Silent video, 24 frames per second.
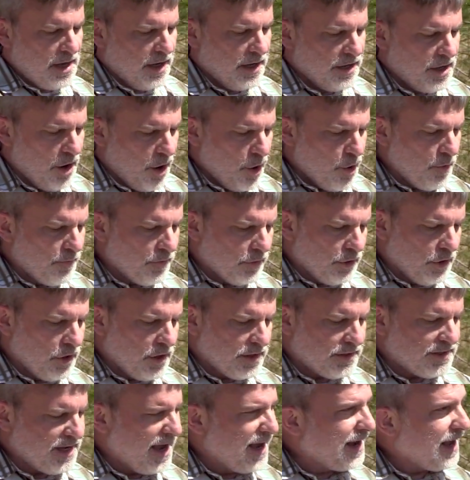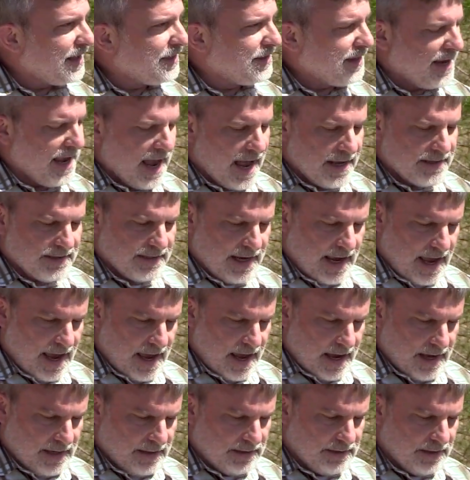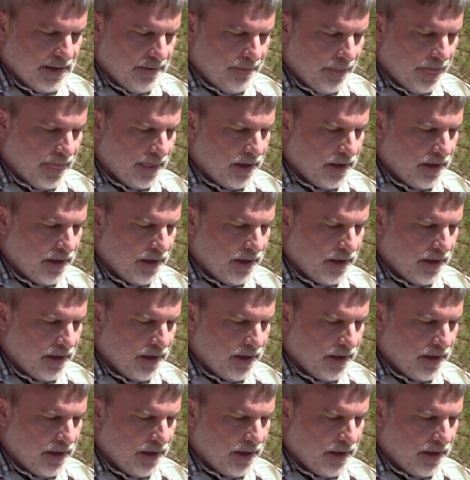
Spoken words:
an overlook deck at the Cascades,